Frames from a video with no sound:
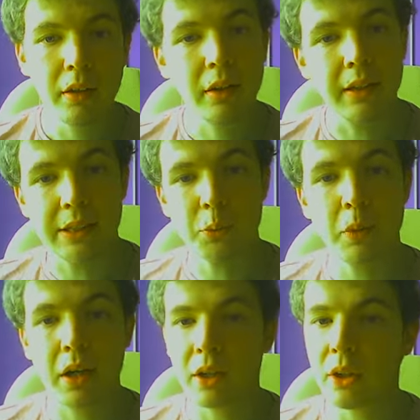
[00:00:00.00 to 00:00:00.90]
that
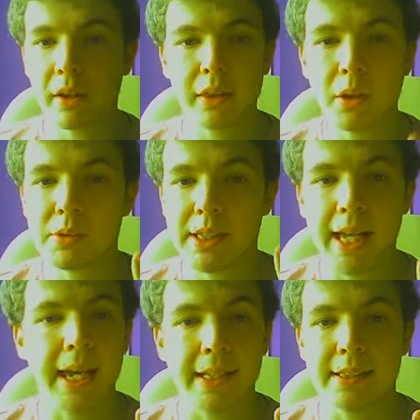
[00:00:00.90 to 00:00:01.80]
we are not those
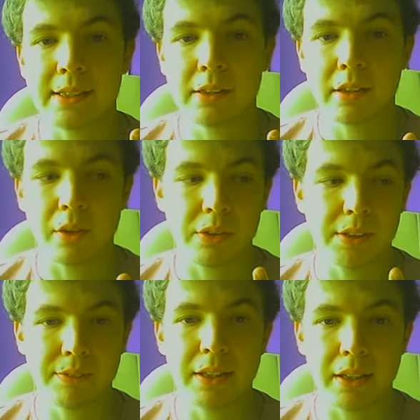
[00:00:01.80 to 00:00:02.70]
hands, those
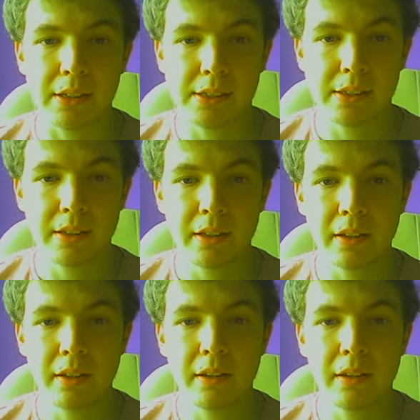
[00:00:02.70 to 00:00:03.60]
fingers,
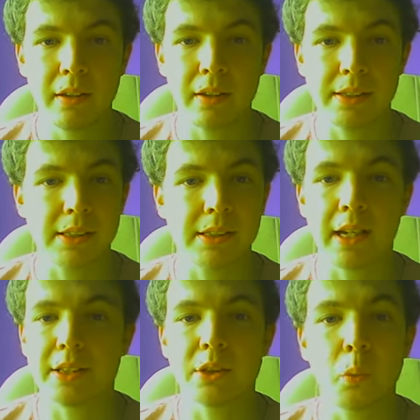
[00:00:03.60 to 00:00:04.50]
this is
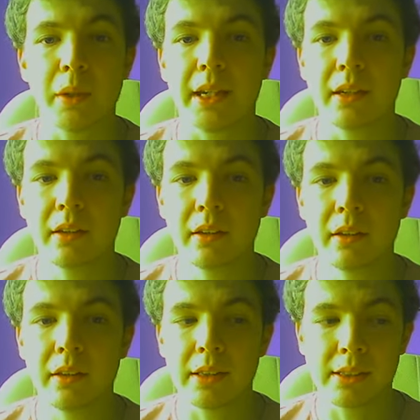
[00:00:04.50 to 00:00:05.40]
not we,
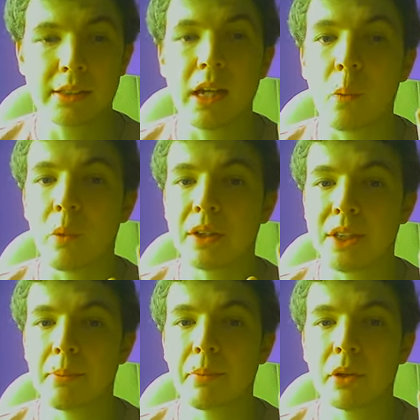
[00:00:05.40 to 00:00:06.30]
this is our
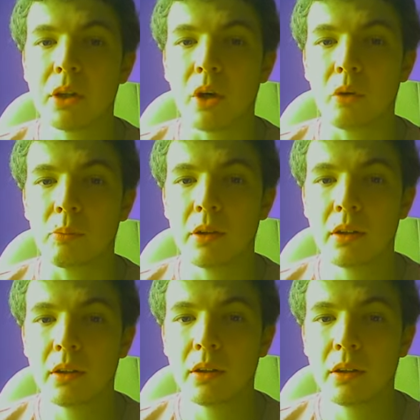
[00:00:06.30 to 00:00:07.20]
temporal home,
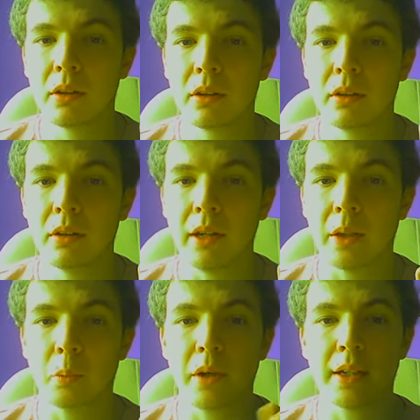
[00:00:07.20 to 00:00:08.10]

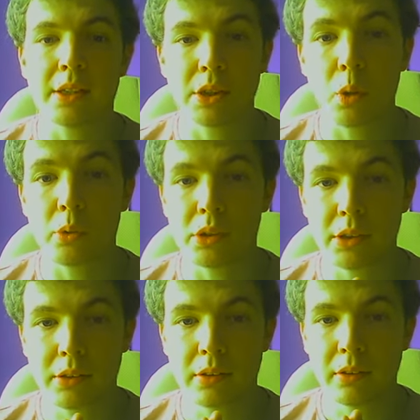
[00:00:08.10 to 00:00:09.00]
and we are the
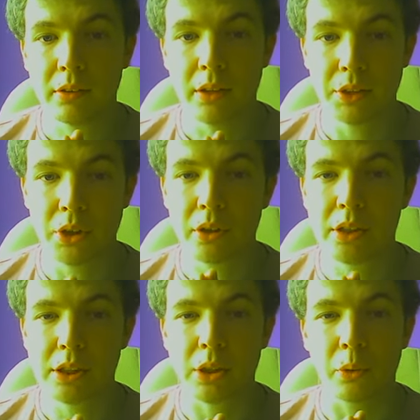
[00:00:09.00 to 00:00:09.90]
souls, eternal
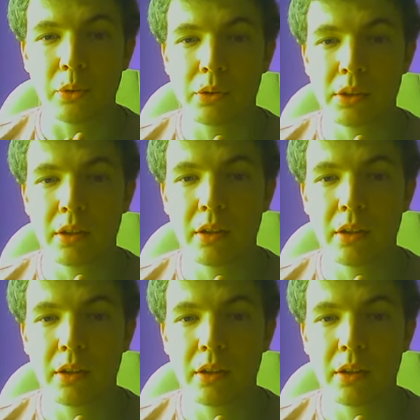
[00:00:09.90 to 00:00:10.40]
souls,